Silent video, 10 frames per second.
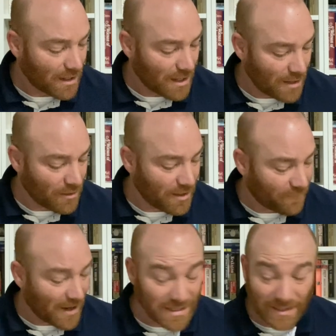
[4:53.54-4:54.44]
I,
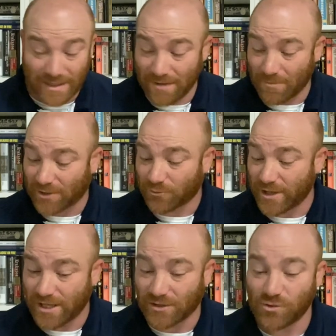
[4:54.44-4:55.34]
if I can get my
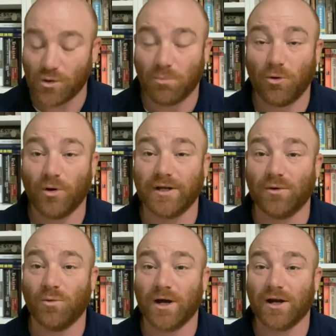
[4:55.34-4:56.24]
reading to a
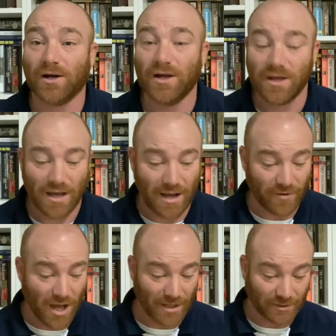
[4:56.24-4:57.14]
point where
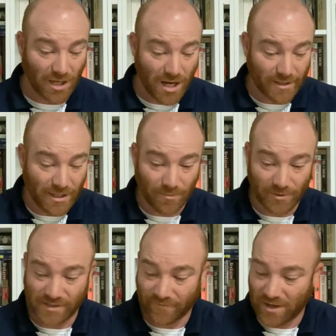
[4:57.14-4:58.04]
I've gotten caught up,
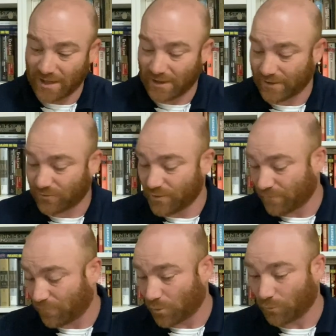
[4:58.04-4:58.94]
because I've got like three
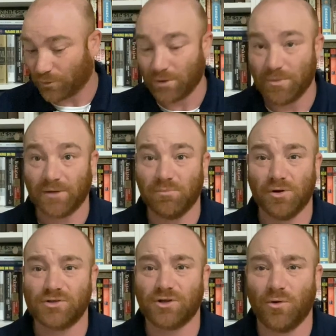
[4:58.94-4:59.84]
or four really big
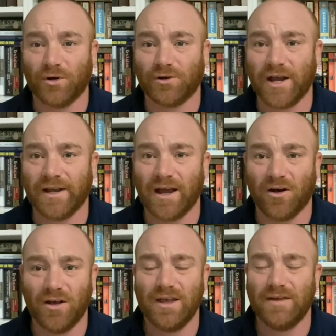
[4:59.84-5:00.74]
books going right now.